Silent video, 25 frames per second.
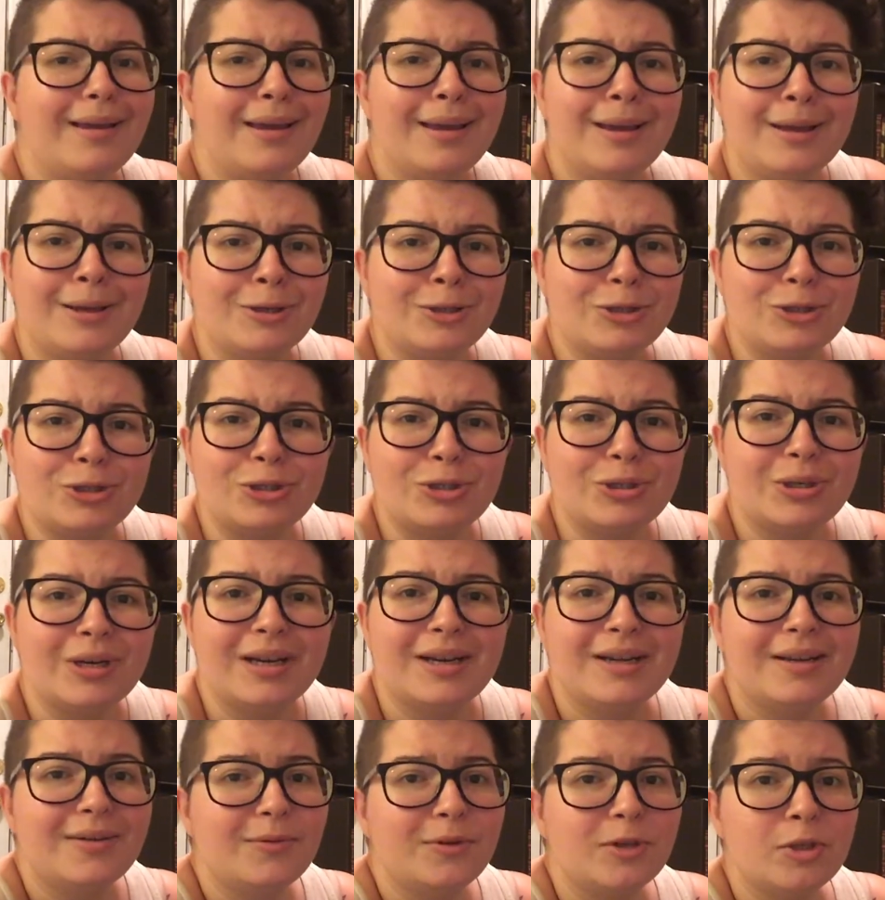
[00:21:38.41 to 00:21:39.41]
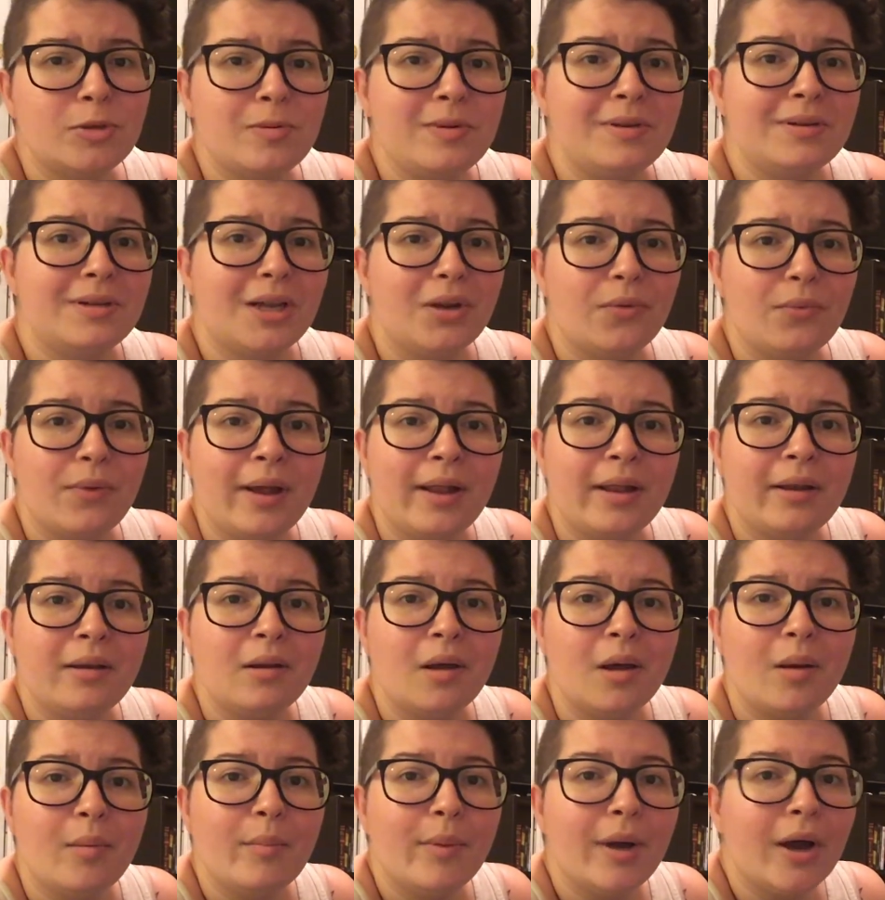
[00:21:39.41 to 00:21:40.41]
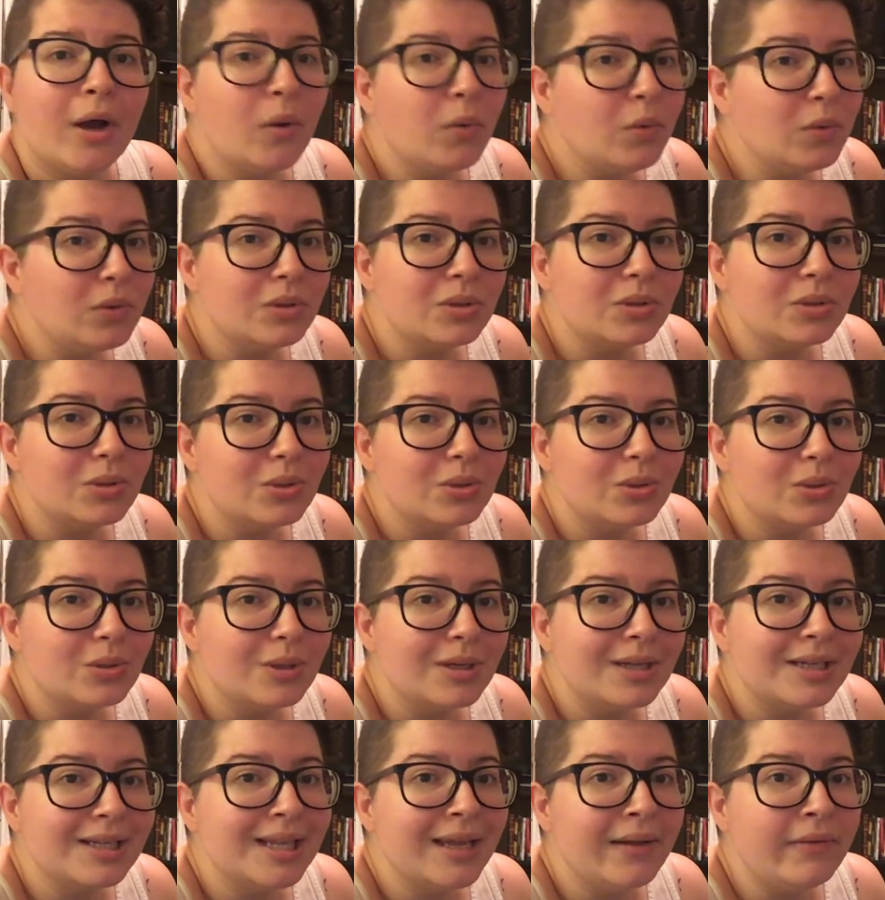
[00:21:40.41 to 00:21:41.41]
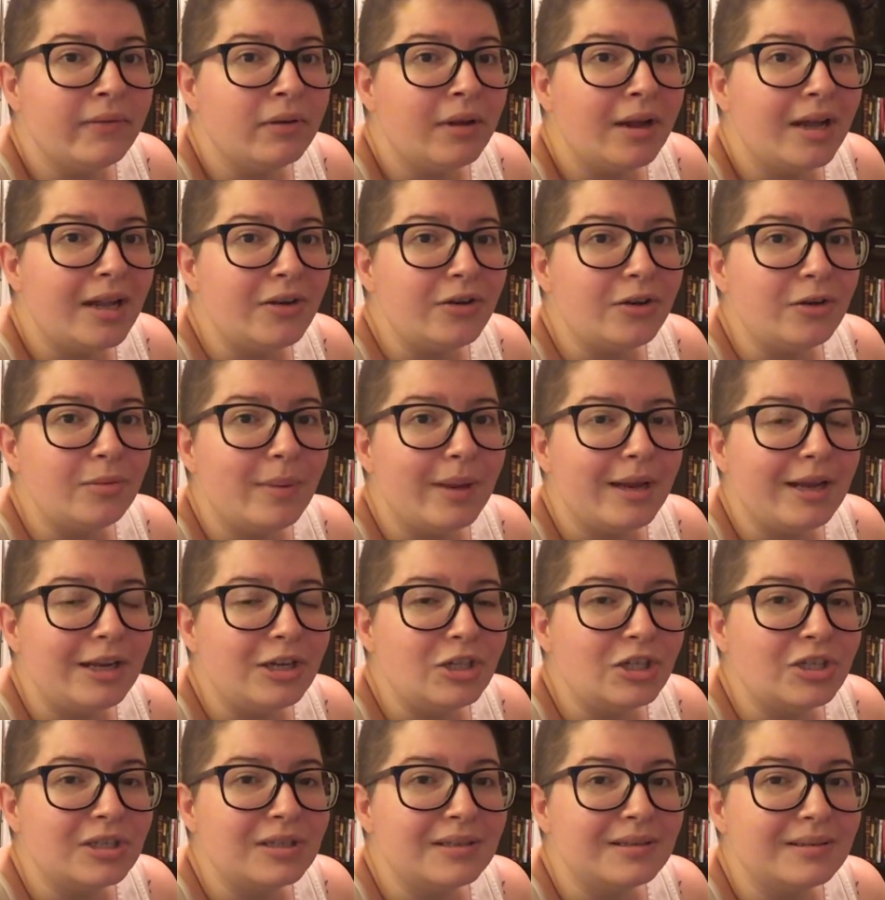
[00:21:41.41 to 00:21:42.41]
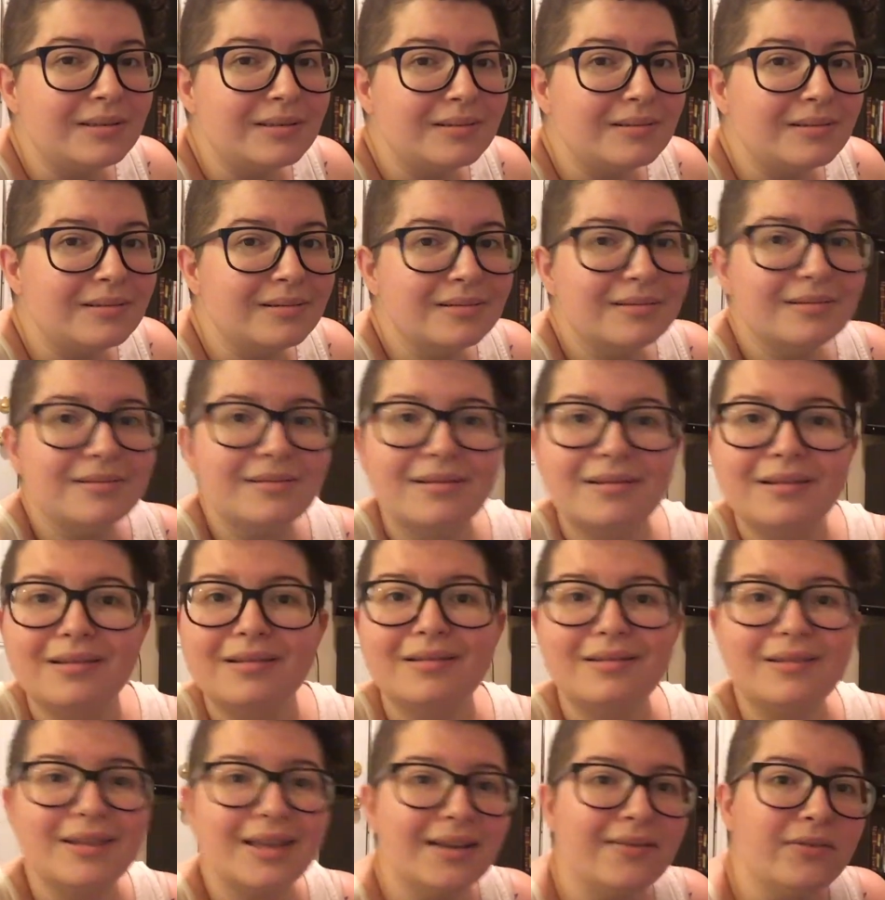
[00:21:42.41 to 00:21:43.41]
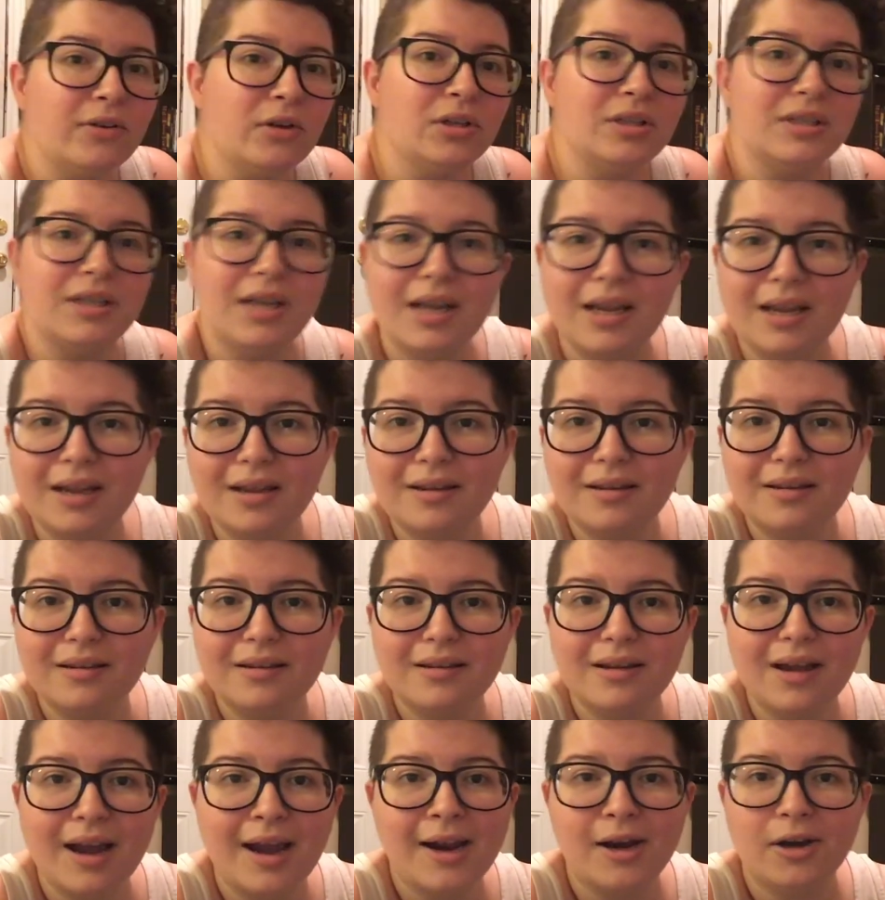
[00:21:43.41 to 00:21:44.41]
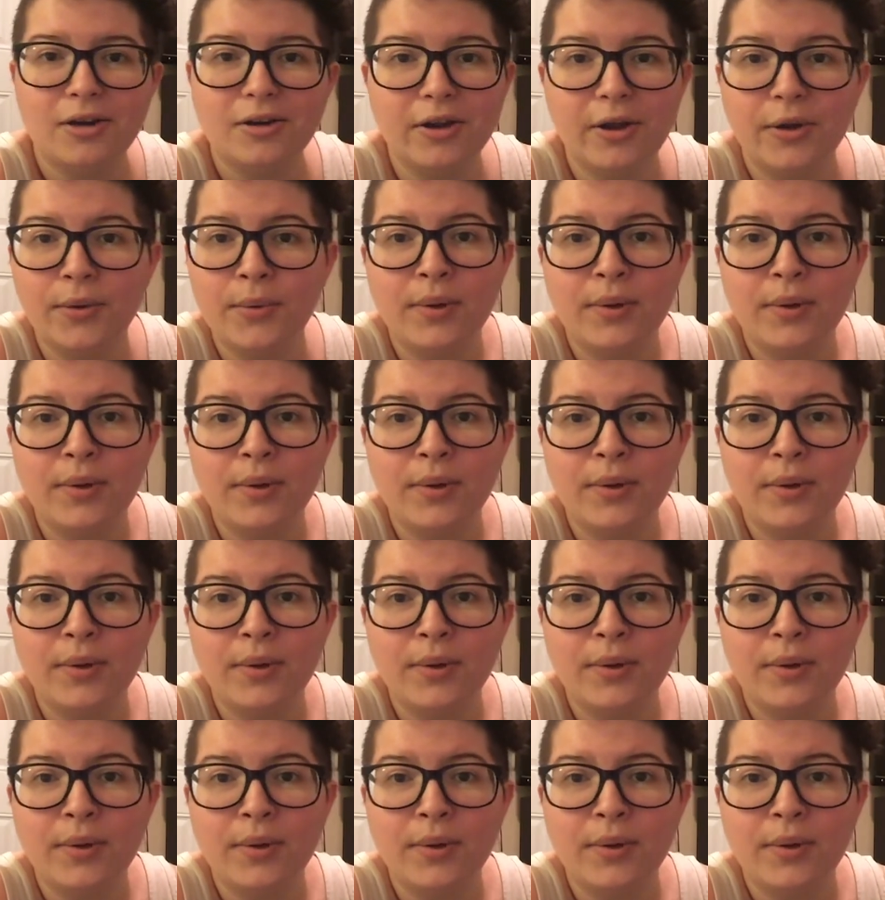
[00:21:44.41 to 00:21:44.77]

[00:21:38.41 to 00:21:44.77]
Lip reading: ish, which means I read about 1,100 pages, give or take. I don't know.